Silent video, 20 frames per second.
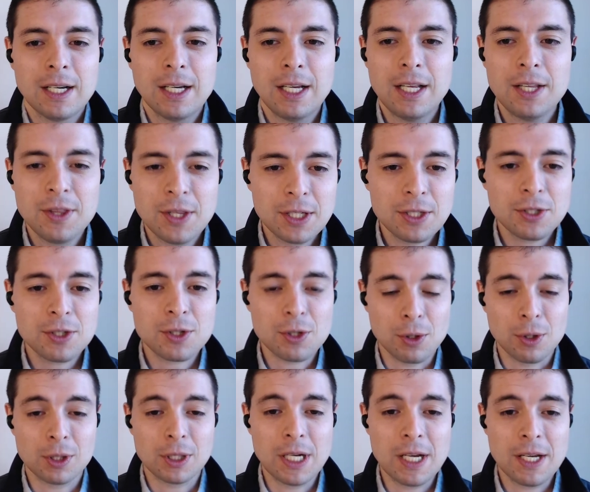In this
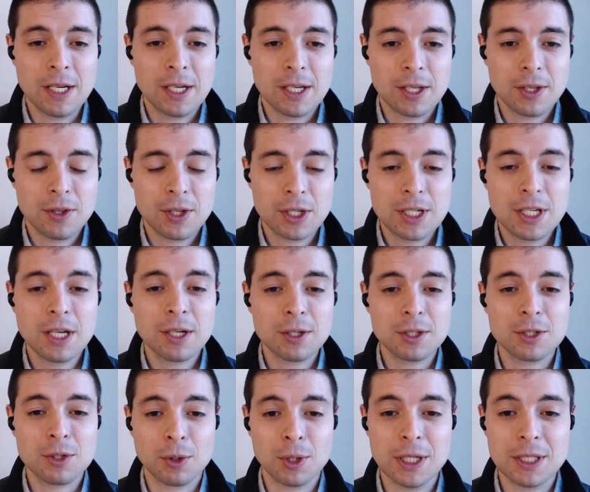story, the
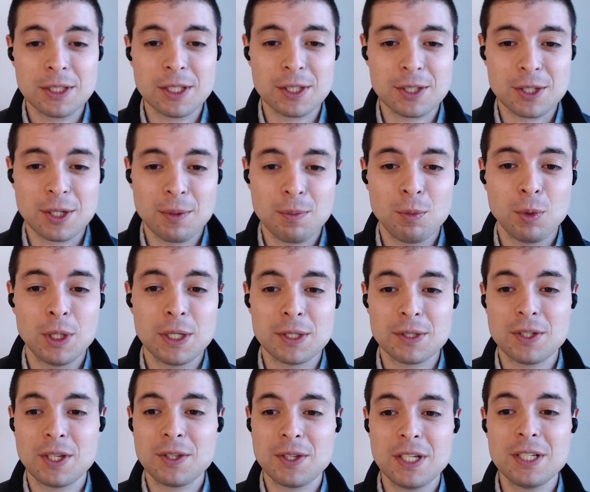Tinker's Toy system
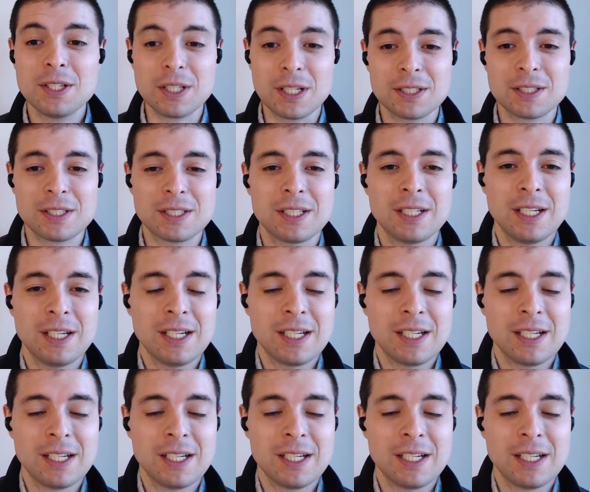was the thesis.